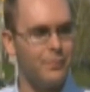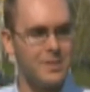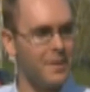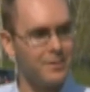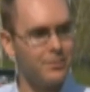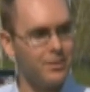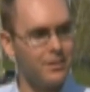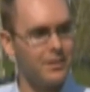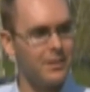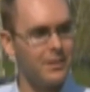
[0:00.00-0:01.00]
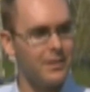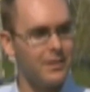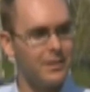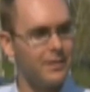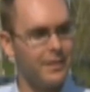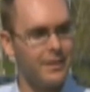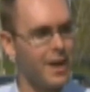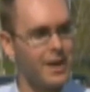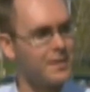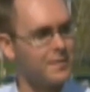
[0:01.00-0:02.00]
respectful
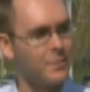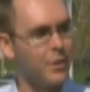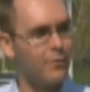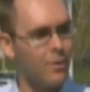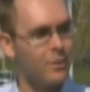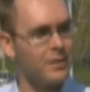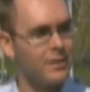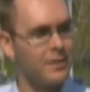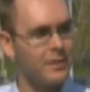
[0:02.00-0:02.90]
interactions from here forward.